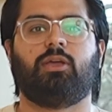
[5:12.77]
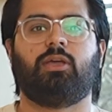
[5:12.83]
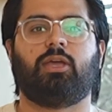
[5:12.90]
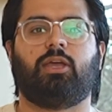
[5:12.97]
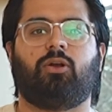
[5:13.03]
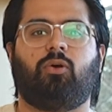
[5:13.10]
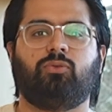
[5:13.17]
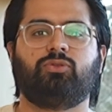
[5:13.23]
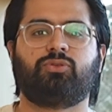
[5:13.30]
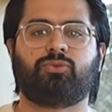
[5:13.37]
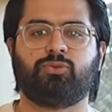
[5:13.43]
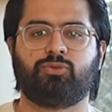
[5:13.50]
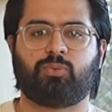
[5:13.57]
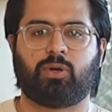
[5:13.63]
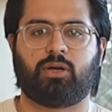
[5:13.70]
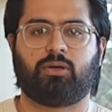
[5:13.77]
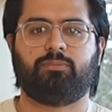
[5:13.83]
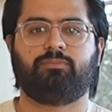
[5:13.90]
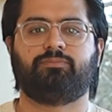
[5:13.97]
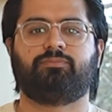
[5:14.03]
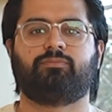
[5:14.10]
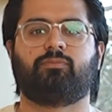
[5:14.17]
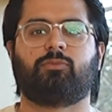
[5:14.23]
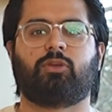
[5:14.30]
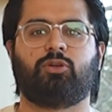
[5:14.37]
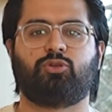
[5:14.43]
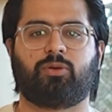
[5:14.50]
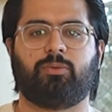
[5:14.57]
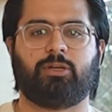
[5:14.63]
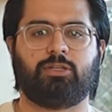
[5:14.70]
It holds screws well,
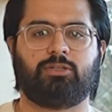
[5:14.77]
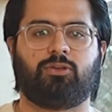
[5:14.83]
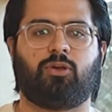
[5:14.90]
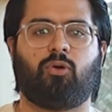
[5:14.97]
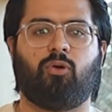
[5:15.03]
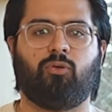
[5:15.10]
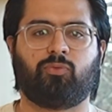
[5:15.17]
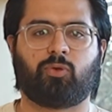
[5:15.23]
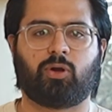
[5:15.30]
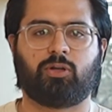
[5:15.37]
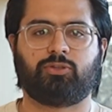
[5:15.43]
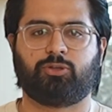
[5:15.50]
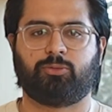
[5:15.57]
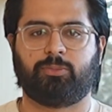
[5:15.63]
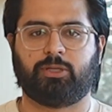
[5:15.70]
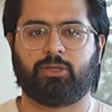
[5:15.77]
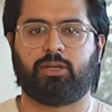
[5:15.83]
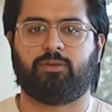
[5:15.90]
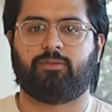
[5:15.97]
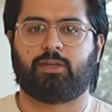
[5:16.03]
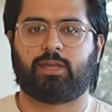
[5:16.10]
contributing to the overall durability of the